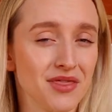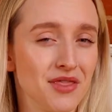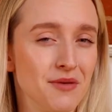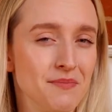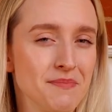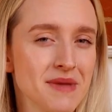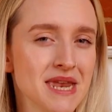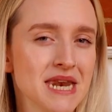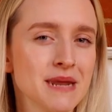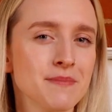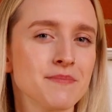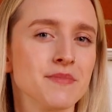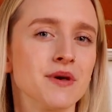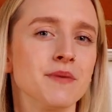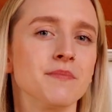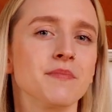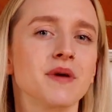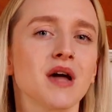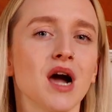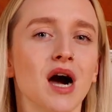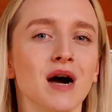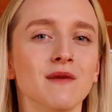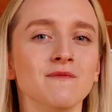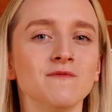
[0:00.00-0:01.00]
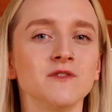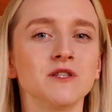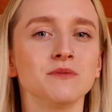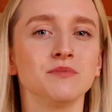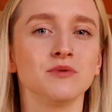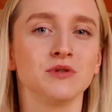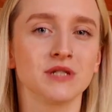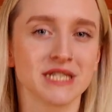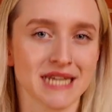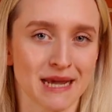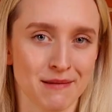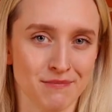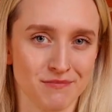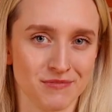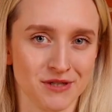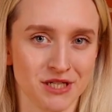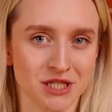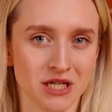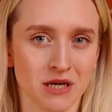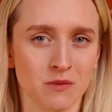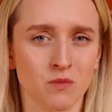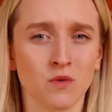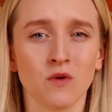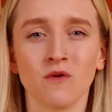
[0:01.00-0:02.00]
The minimum comfortable
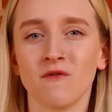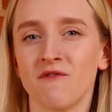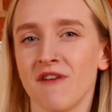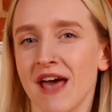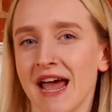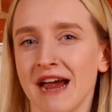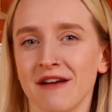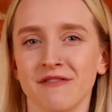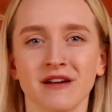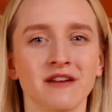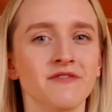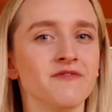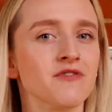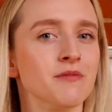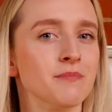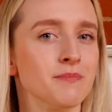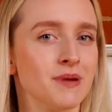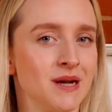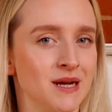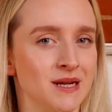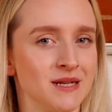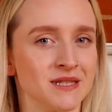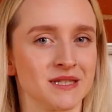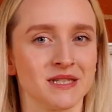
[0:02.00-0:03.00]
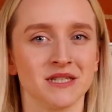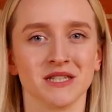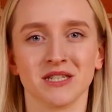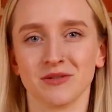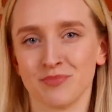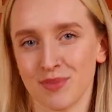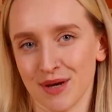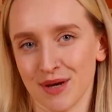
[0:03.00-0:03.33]
temperature will vary from person to